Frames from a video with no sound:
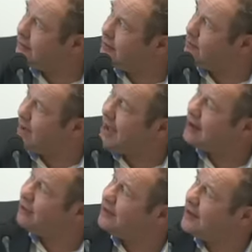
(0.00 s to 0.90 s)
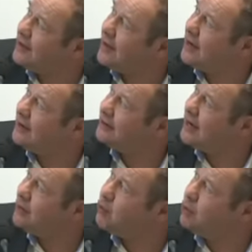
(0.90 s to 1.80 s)
The back, on the other hand,
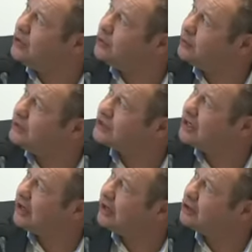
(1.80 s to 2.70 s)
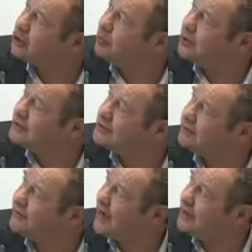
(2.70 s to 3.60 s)
had what we call this clutch purse
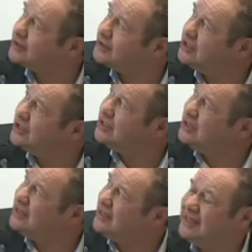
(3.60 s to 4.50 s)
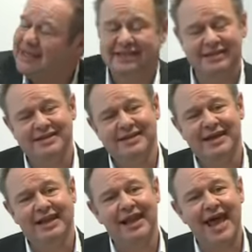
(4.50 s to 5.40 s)
effect.
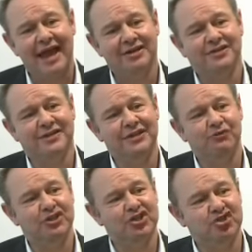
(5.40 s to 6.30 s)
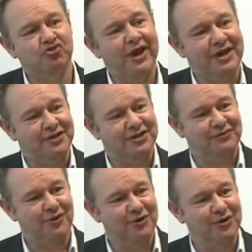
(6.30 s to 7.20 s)
It lacked the restraint,
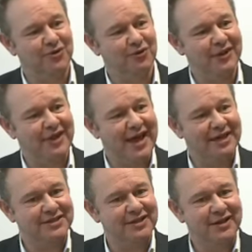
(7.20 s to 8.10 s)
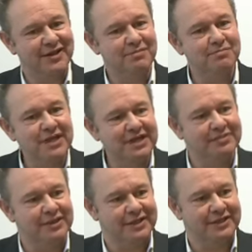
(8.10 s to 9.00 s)
if one can call it that, the
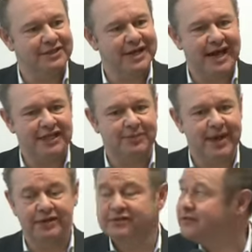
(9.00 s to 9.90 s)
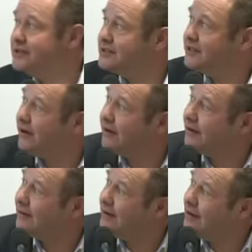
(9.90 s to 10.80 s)
minimalist aspect of the design.